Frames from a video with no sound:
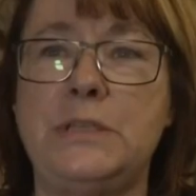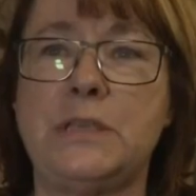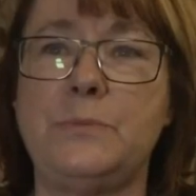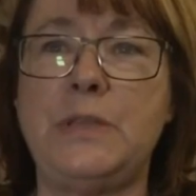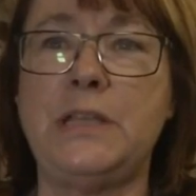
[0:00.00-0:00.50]
When
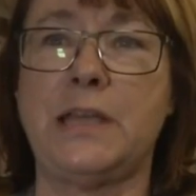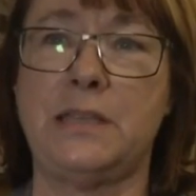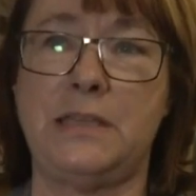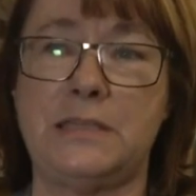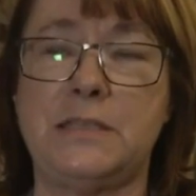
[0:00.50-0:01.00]
something
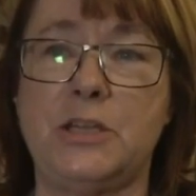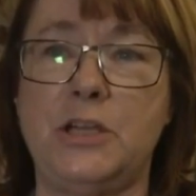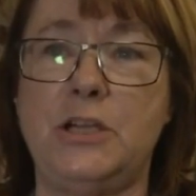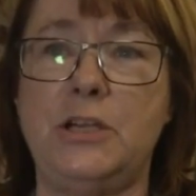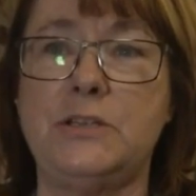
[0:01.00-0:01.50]
like this
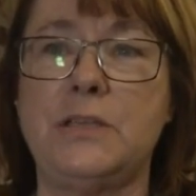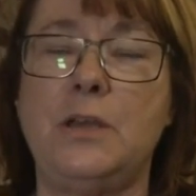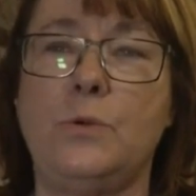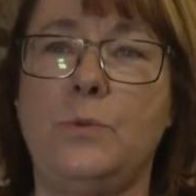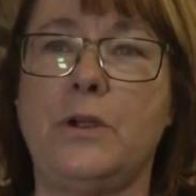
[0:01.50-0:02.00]
occurs,
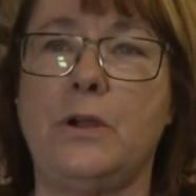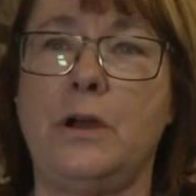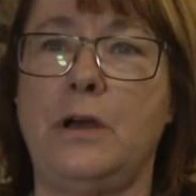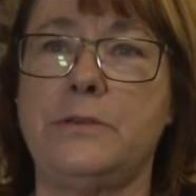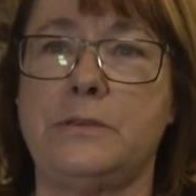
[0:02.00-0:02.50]
we're
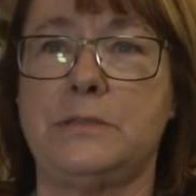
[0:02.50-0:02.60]
all